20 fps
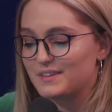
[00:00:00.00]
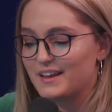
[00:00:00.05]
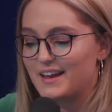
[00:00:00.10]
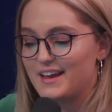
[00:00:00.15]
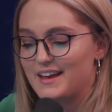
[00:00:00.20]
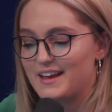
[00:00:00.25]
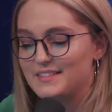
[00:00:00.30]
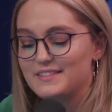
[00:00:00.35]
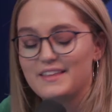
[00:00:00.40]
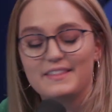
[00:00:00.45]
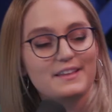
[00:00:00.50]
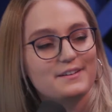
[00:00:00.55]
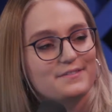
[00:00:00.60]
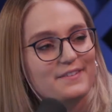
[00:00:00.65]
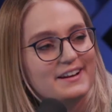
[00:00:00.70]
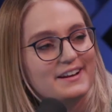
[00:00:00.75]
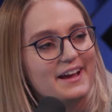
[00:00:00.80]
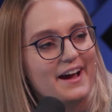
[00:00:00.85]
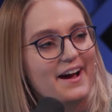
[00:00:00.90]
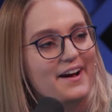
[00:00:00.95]
And then they
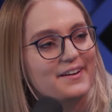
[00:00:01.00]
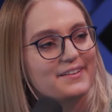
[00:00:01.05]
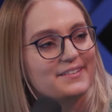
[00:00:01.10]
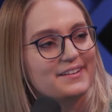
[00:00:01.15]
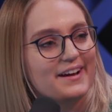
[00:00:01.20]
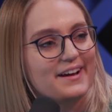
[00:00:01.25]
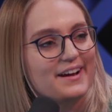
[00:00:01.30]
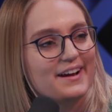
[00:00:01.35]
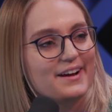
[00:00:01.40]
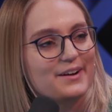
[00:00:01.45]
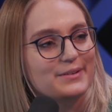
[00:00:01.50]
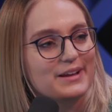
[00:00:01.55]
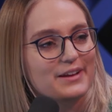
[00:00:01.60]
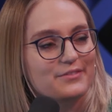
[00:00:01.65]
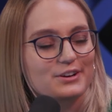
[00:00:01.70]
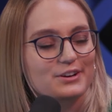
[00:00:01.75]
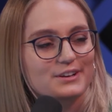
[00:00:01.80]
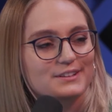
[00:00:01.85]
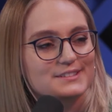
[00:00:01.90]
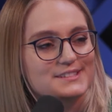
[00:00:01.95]
find out we
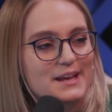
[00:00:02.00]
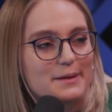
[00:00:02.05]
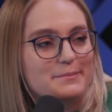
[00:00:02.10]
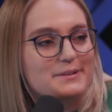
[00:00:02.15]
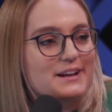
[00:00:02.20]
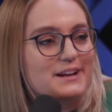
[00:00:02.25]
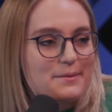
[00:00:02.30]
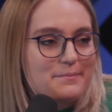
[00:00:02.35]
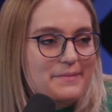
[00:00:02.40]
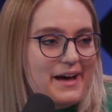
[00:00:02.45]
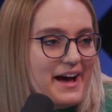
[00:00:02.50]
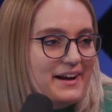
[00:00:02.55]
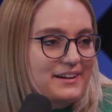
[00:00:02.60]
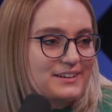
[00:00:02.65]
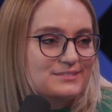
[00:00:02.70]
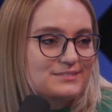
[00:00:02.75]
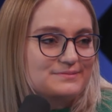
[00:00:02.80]
have our girl Demi come back.